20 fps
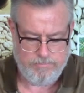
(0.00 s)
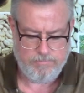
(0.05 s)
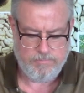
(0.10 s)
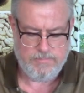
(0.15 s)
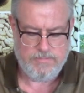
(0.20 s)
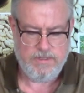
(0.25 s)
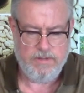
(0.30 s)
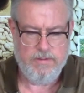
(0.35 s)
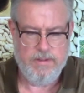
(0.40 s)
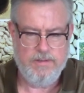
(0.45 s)

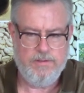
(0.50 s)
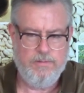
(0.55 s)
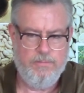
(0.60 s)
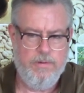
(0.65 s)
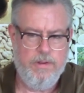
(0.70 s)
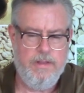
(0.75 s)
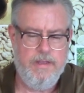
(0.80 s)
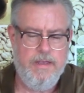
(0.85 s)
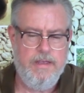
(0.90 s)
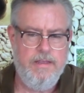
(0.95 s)
So that's
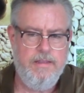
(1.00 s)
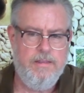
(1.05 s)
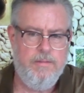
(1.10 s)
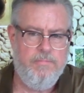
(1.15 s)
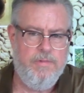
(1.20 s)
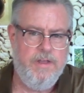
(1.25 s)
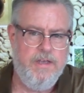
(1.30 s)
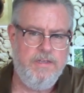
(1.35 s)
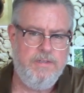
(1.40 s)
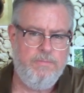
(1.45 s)
really the
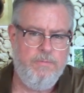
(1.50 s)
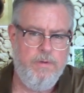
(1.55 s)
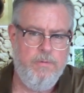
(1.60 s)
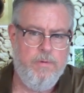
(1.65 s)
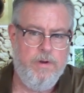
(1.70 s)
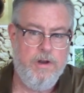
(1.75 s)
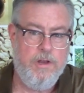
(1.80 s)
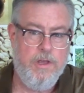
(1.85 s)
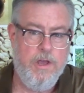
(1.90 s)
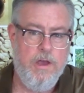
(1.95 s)
place we
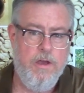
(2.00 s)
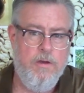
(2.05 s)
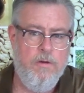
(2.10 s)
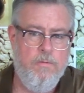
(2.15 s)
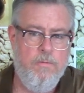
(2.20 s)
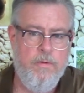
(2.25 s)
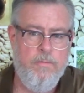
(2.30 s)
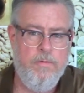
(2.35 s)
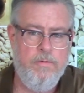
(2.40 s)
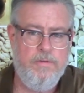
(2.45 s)
want to go
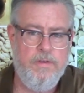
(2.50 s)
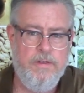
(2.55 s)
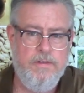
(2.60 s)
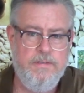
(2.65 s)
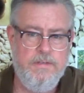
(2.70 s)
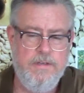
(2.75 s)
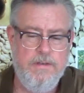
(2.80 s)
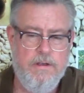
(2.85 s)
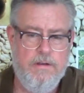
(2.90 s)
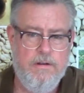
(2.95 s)
when we're
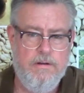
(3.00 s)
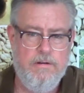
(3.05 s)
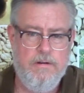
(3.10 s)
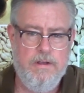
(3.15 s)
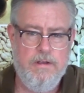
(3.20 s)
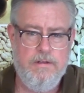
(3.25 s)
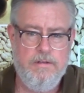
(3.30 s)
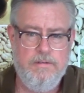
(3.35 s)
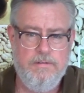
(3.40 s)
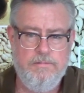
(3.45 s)
tasting our
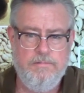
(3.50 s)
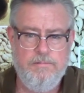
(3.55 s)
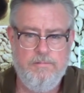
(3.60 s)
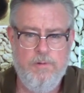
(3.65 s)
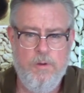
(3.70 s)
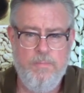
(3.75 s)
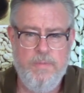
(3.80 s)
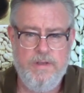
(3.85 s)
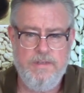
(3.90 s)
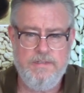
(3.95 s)
uh,
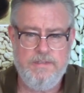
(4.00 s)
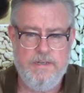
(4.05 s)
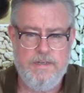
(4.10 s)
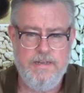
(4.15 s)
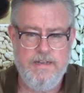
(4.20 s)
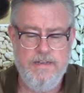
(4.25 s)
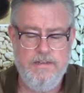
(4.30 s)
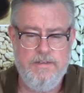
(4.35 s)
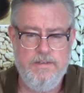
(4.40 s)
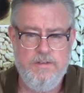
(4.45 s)
Robusta
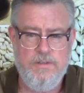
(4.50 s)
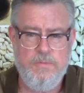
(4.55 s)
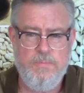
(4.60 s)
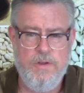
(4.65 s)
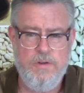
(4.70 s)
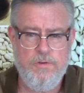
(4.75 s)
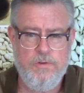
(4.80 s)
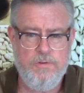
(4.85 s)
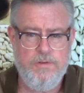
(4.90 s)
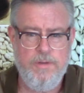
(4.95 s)
into the
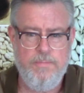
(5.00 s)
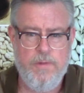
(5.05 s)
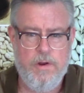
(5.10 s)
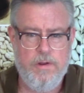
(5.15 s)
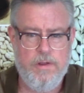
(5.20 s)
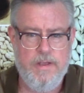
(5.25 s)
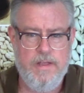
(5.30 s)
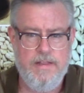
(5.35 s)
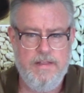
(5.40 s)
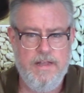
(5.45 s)
specialty
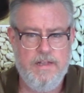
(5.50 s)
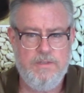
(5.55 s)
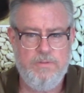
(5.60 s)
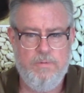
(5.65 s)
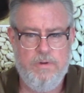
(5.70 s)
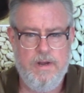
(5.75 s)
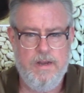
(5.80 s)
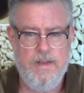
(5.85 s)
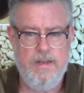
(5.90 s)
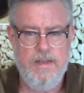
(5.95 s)
market. And that's
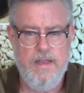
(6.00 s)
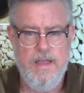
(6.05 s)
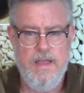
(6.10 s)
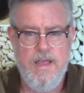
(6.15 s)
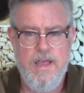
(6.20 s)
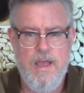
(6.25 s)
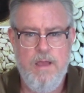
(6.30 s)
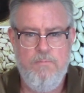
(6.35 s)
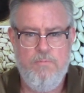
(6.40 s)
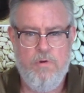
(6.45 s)
what I
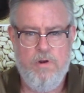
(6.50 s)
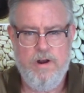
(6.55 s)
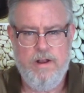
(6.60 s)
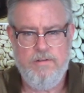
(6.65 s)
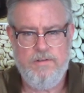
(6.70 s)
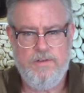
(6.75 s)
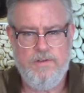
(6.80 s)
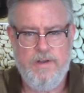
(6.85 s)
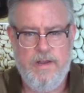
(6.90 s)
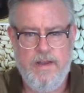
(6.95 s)
brought
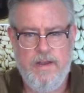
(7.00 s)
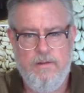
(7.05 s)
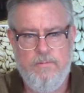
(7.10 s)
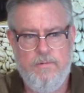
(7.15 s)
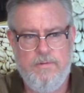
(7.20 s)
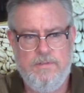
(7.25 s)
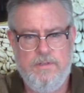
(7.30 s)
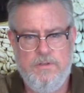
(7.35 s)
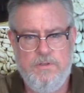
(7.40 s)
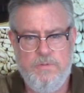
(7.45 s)
out today
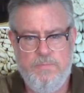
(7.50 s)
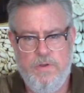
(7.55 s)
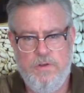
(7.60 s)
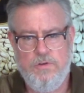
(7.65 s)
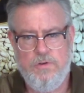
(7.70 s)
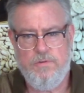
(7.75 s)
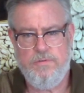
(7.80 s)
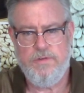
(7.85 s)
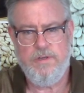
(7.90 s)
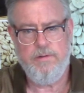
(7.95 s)
was a
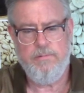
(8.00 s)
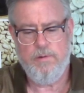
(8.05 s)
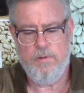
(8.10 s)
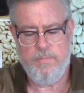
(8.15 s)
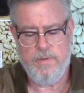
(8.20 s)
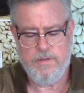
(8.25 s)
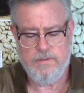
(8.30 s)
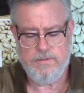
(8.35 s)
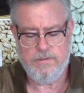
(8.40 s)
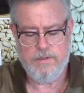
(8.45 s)
specialty
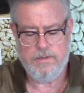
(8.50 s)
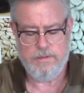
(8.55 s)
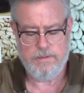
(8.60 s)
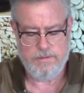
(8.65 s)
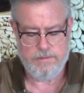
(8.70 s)
Robusta